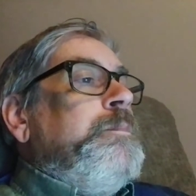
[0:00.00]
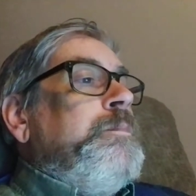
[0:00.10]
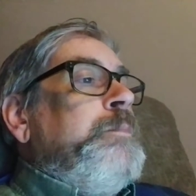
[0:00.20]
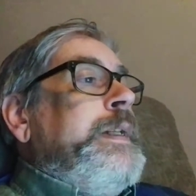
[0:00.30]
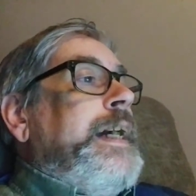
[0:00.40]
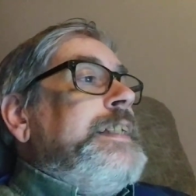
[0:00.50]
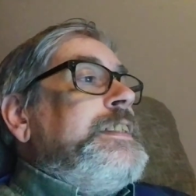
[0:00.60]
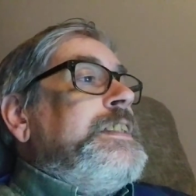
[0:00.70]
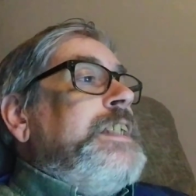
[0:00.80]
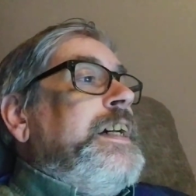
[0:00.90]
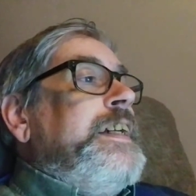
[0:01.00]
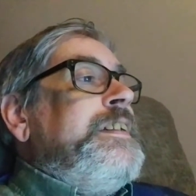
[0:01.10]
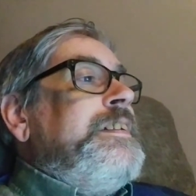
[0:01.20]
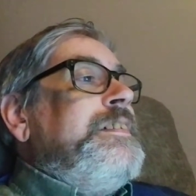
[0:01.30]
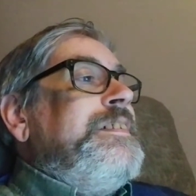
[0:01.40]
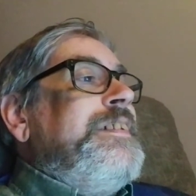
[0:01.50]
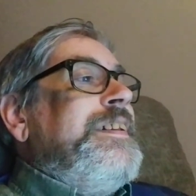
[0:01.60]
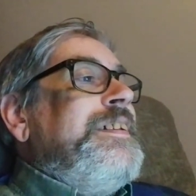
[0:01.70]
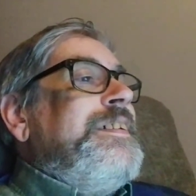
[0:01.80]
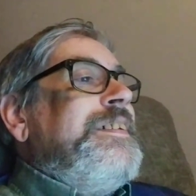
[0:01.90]
Midnight Sun.
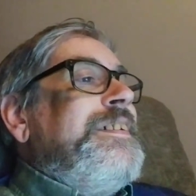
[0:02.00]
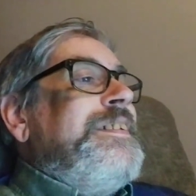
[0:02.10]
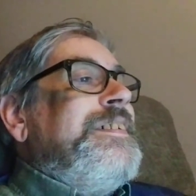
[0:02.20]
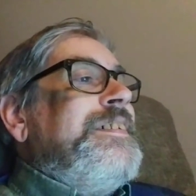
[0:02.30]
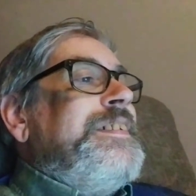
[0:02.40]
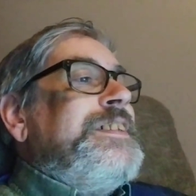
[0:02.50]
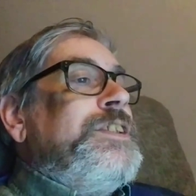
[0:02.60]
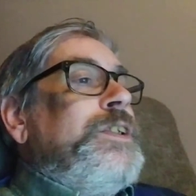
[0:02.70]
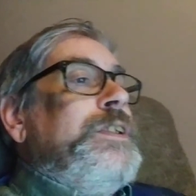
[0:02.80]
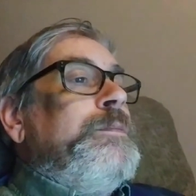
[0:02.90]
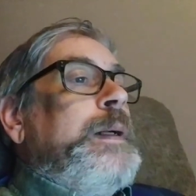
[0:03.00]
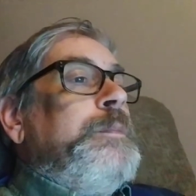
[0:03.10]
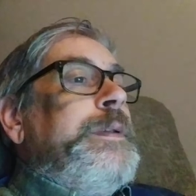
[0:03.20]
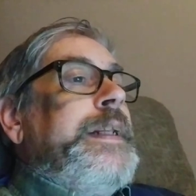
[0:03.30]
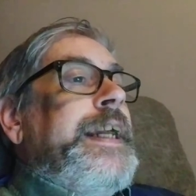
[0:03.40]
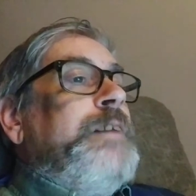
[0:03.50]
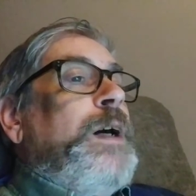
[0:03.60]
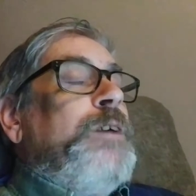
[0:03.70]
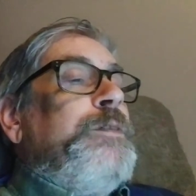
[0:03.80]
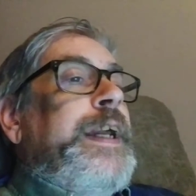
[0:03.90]
Just couldn't remember the name
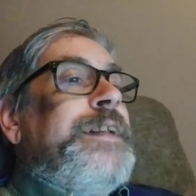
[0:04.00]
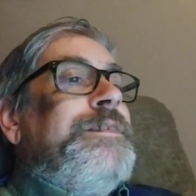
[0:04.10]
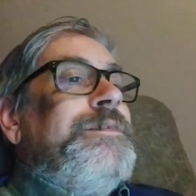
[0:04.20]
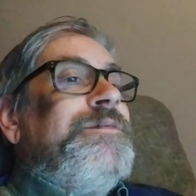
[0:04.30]
offhand.